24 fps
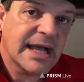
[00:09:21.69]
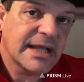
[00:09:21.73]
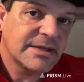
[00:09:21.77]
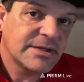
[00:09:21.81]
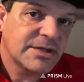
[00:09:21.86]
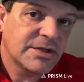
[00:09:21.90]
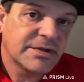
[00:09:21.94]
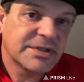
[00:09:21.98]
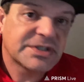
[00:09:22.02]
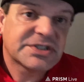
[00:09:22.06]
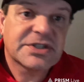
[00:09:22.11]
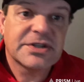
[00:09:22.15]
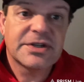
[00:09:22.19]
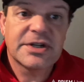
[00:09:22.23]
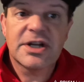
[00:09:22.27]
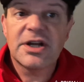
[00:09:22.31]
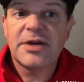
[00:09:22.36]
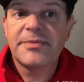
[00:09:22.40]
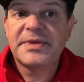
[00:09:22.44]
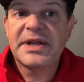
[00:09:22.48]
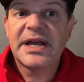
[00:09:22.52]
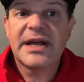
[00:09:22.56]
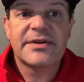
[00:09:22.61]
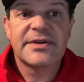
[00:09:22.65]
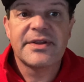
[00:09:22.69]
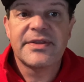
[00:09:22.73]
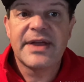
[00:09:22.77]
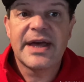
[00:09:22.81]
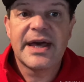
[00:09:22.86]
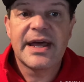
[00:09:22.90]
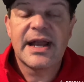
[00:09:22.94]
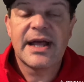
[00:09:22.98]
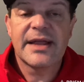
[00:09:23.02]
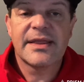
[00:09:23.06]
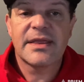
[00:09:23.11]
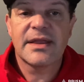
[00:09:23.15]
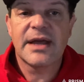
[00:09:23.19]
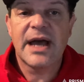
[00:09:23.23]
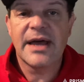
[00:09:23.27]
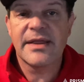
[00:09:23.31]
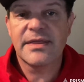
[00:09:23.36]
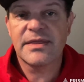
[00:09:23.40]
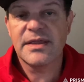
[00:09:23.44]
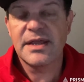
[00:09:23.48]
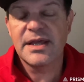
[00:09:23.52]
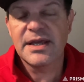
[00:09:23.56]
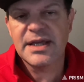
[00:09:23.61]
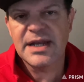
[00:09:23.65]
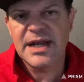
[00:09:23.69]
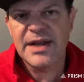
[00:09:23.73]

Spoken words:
it's going to come down to that, I think.